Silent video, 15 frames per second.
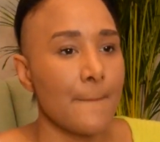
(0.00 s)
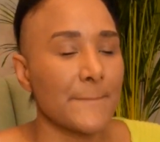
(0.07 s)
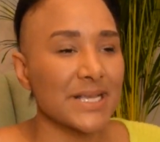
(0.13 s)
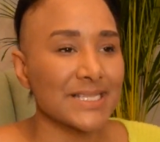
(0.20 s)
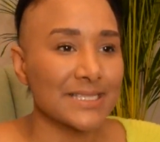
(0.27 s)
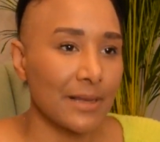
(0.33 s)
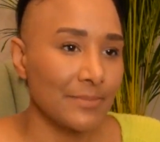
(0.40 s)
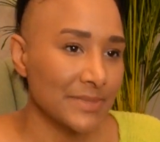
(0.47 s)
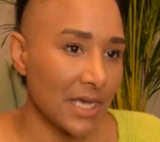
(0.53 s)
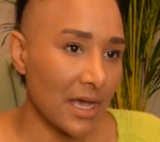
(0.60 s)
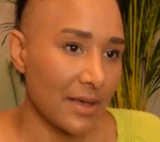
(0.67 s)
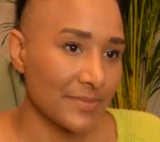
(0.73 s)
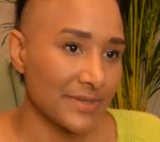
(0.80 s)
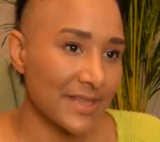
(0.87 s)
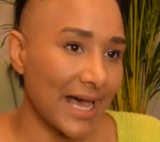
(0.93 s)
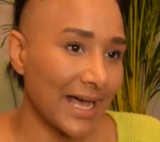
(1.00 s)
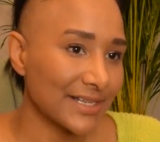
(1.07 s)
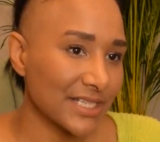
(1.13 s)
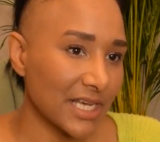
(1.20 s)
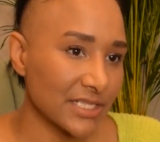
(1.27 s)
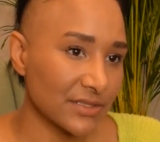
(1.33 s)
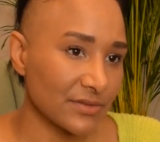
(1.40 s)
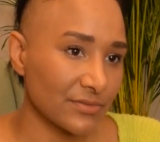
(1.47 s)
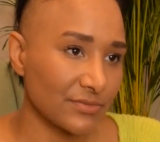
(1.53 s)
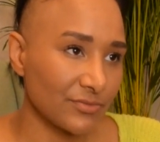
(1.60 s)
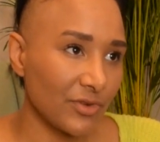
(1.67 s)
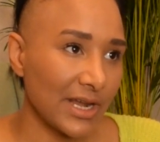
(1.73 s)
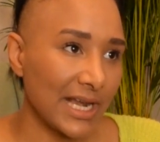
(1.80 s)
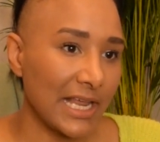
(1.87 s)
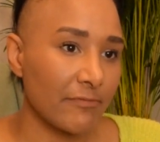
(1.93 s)
but sometimes that doesn't
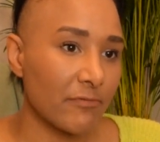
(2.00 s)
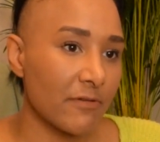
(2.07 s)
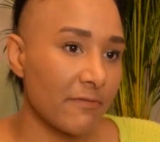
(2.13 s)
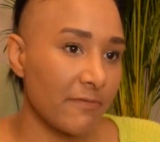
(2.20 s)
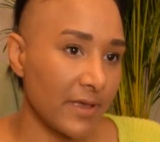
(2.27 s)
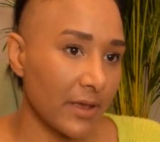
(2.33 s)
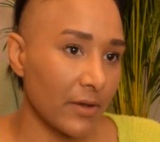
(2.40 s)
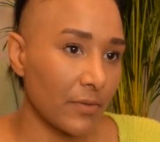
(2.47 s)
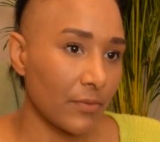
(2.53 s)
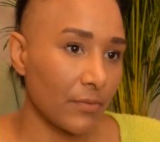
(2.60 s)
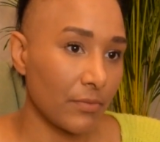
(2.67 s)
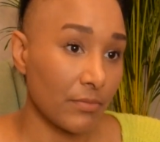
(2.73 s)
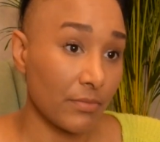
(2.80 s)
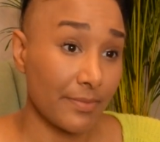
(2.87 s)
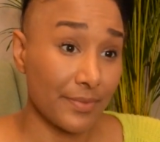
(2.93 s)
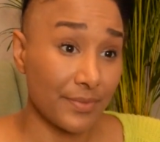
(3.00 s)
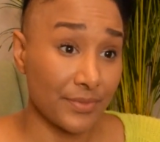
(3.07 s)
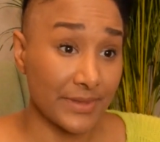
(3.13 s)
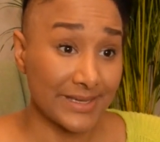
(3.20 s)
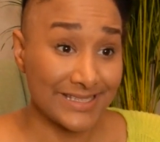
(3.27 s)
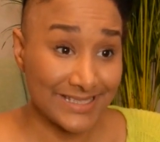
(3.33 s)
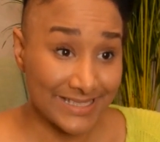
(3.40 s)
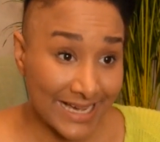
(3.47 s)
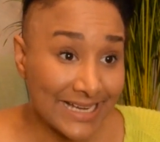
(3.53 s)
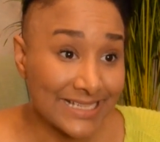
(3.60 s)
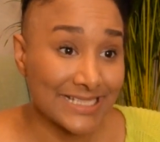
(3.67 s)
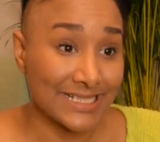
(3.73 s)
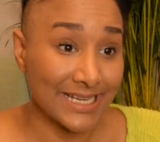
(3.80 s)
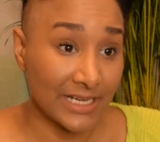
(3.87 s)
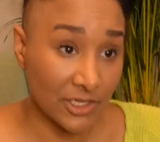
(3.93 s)
really reveal the
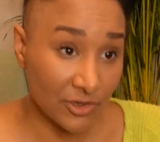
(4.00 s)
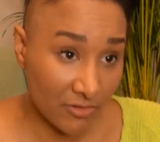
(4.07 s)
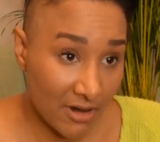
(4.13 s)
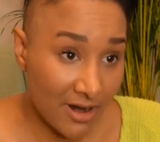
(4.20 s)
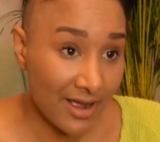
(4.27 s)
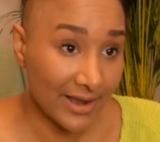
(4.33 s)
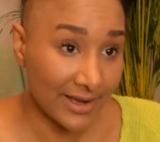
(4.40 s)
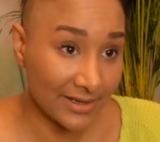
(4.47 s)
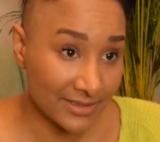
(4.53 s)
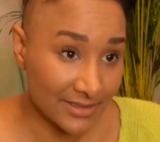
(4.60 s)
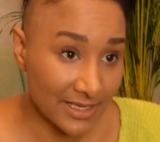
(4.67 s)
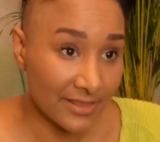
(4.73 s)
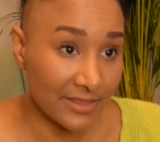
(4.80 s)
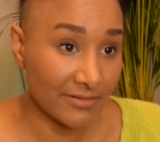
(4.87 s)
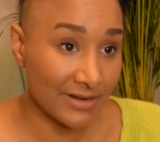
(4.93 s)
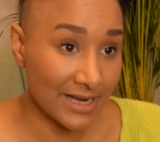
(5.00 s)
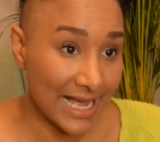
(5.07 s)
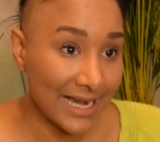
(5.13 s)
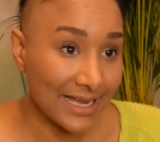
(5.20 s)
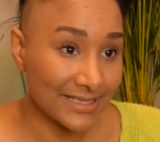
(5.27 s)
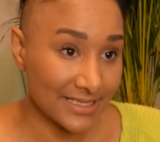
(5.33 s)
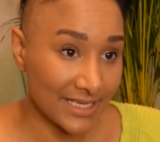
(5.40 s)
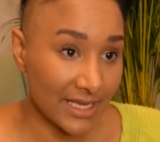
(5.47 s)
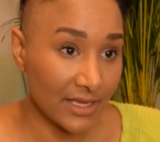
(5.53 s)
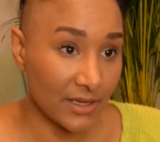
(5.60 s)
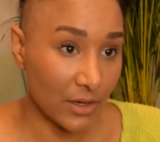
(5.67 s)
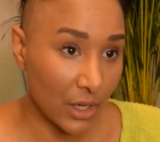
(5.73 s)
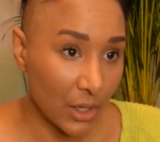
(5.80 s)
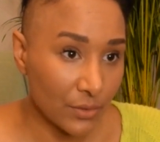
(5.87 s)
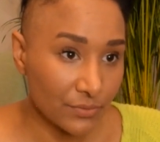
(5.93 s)
day-to-day grind and the reality
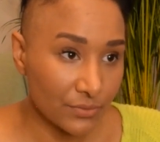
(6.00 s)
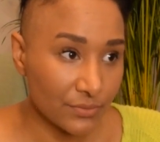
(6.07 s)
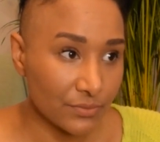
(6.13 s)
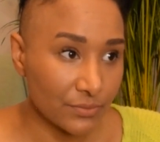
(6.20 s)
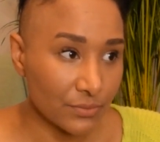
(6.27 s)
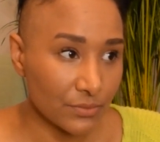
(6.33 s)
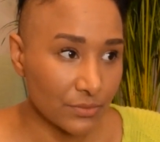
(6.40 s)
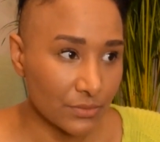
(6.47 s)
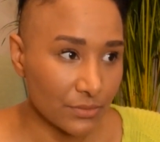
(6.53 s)
of